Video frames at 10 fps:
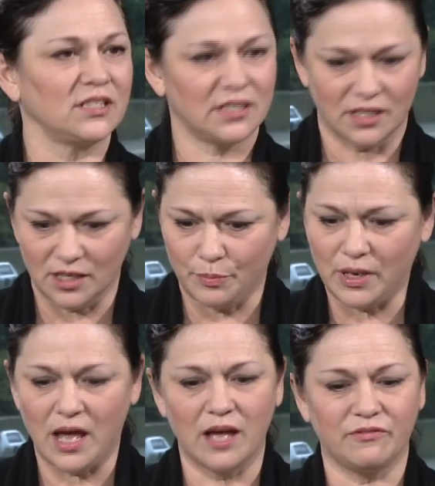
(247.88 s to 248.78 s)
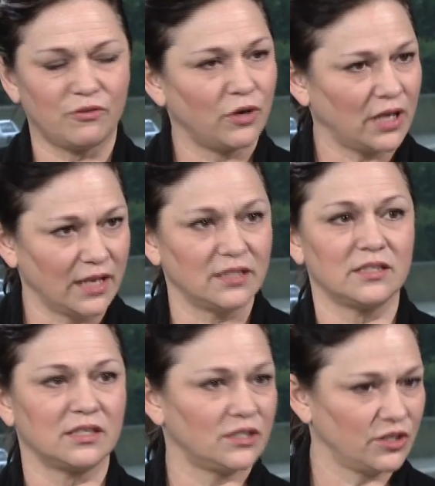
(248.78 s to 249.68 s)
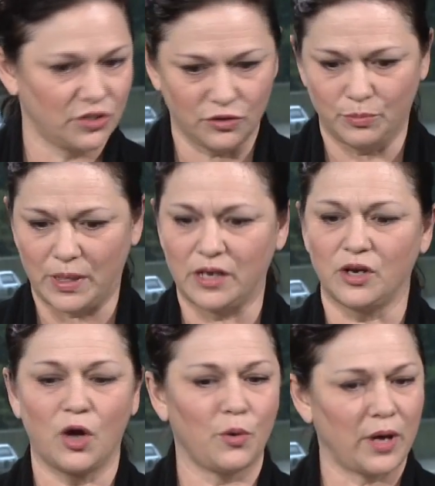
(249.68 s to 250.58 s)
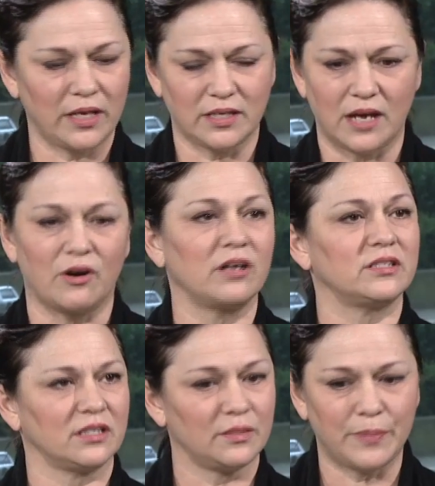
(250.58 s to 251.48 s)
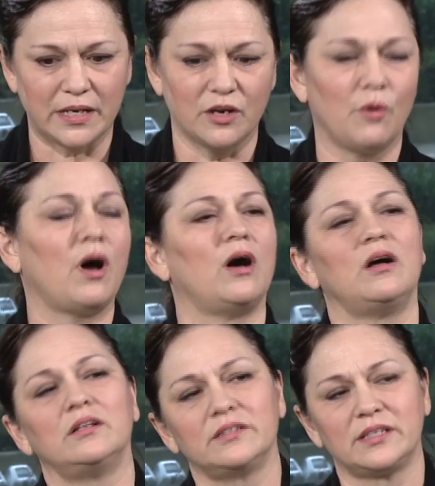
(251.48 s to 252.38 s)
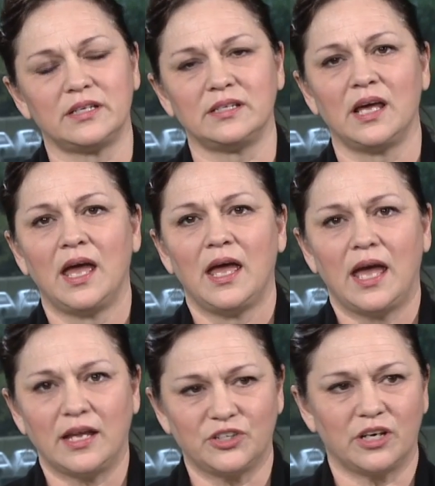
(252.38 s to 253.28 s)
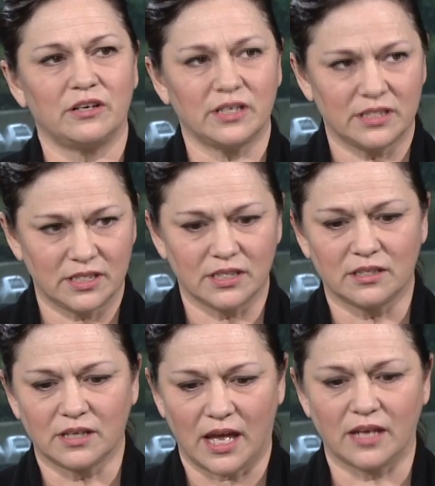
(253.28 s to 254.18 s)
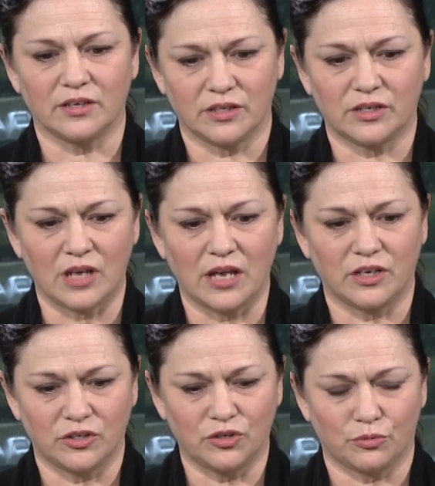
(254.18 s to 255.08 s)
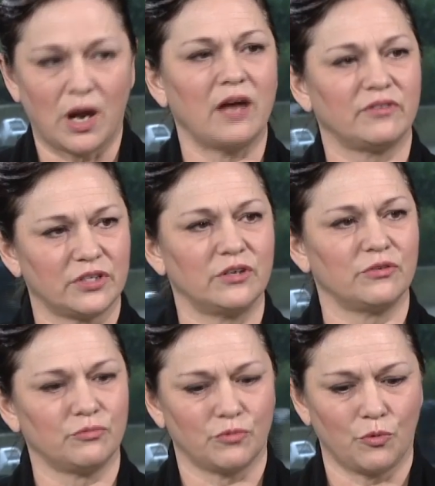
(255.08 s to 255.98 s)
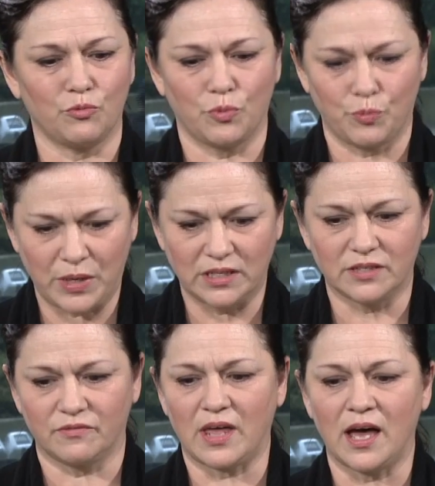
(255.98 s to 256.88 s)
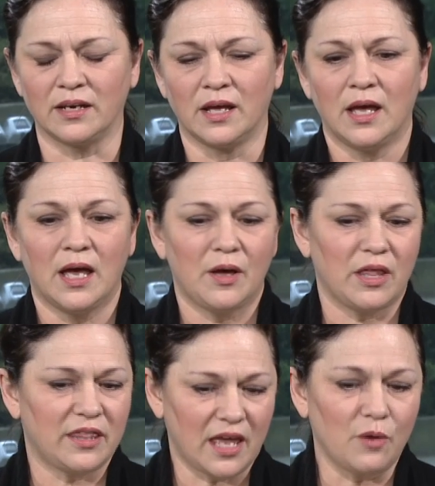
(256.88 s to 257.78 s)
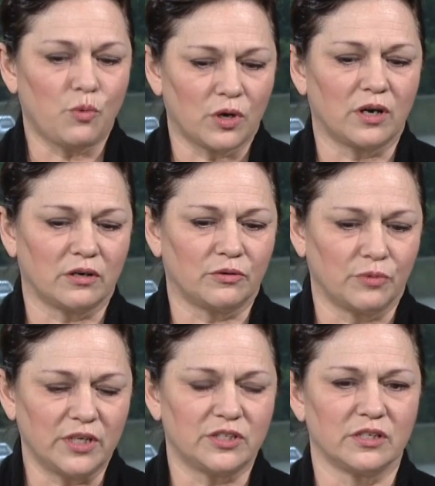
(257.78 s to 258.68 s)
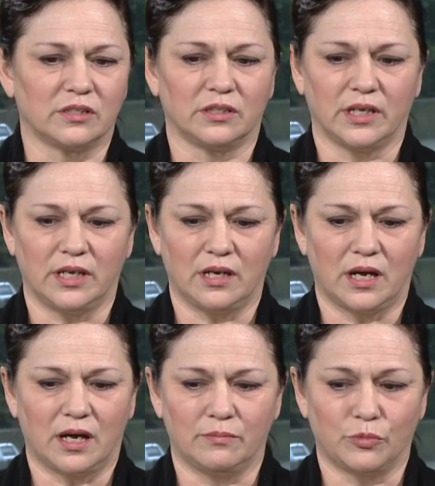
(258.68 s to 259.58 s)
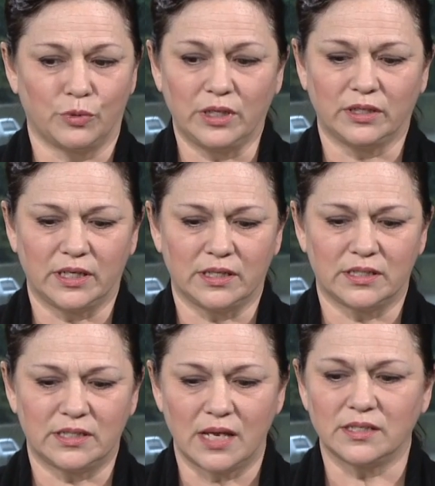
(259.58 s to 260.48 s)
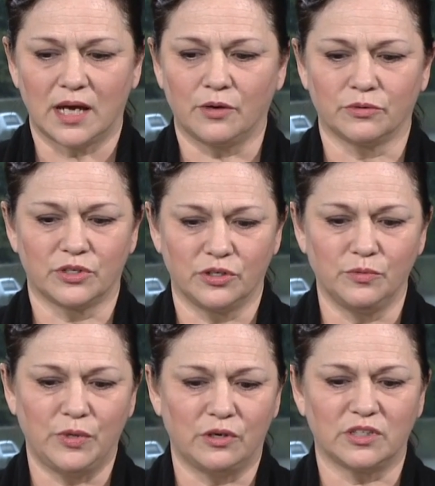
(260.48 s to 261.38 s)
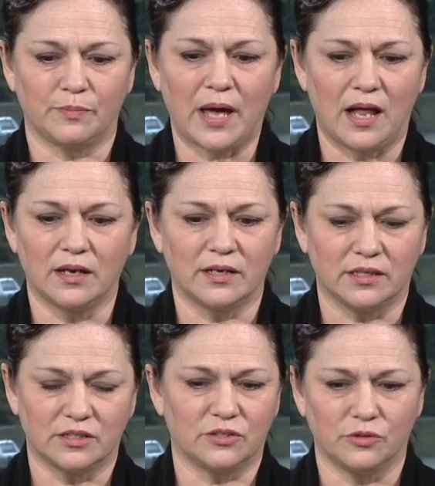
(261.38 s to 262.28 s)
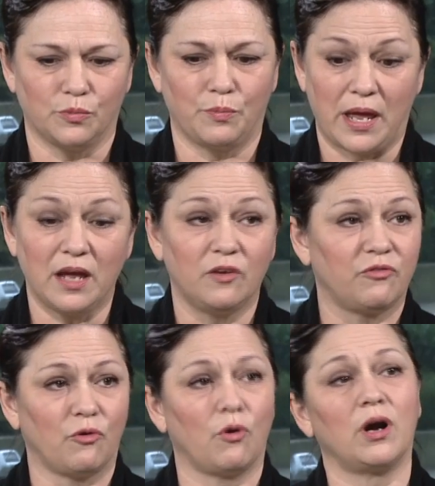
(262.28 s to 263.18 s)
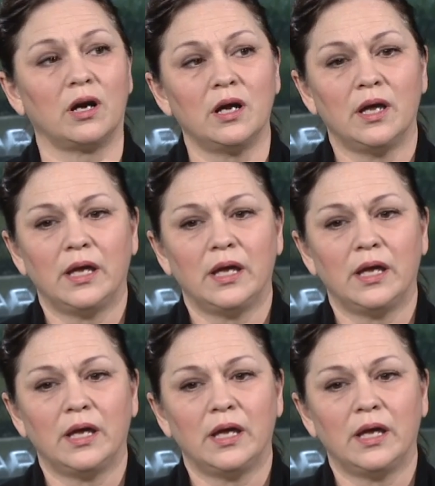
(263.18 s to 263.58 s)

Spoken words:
still apply for licenses to do bingo, and there are still bingo halls, and charities still derive a certain piece of that. Yeah. They were originally really sent out to municipalities to beg for